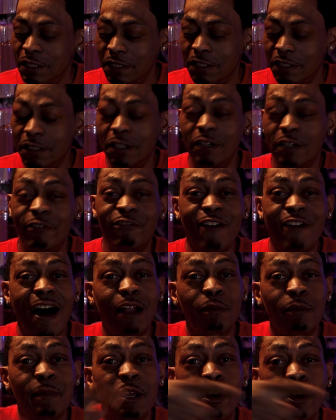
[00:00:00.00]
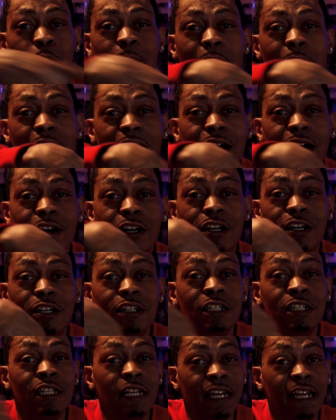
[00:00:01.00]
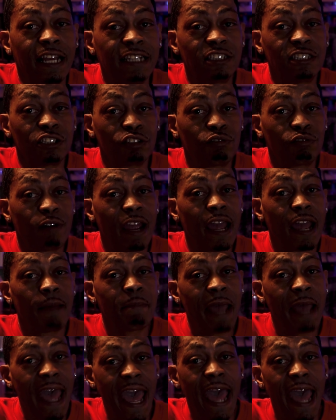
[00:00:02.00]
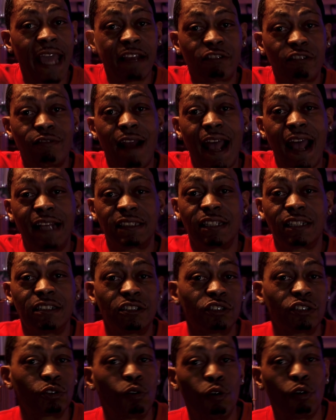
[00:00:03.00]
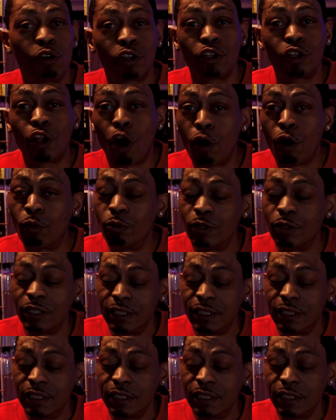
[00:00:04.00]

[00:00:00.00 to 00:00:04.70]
Uh, follow me on my uh, Instagram at grass underscore low